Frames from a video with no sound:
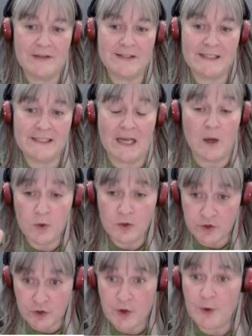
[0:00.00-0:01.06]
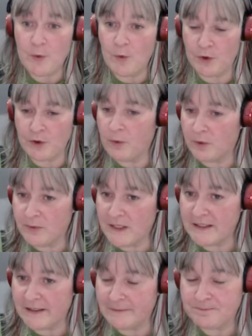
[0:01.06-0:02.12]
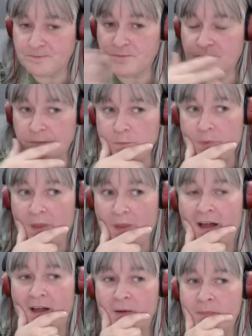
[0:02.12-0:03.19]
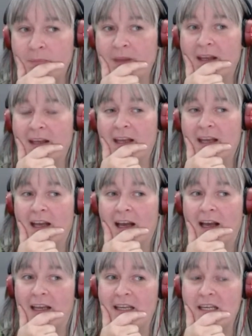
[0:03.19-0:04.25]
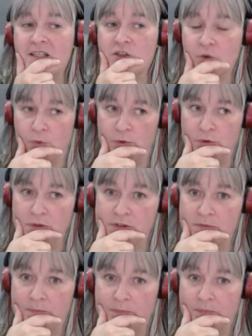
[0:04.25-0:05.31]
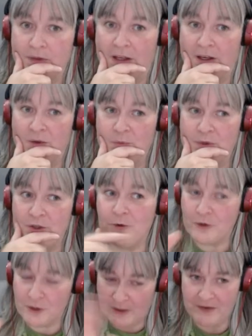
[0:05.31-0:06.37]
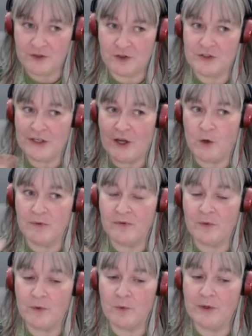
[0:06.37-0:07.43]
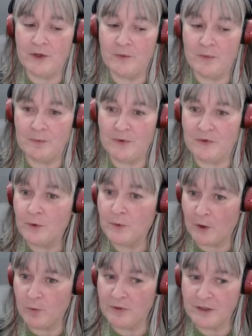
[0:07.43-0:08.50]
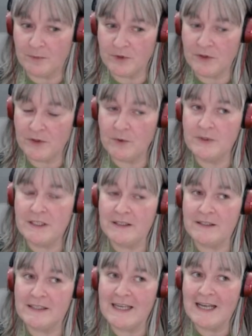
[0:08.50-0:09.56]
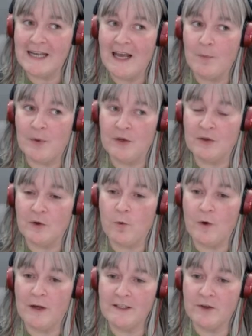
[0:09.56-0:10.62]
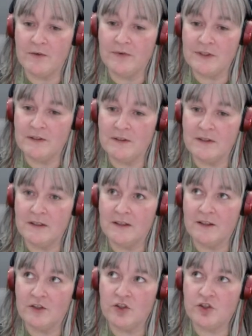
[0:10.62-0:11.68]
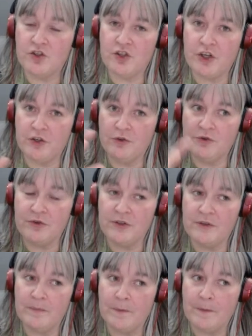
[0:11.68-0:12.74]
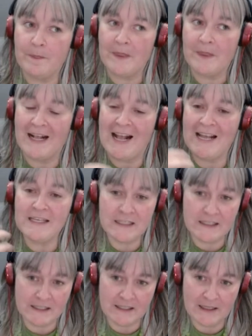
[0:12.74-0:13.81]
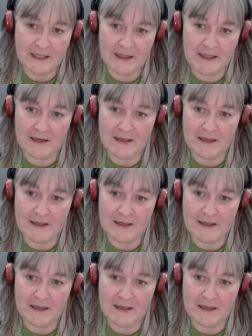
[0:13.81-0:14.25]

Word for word: says, "I want to know what you are reading," um, in schools um, we talked about this just now before we before we opened up to the audience, but quite often children edit their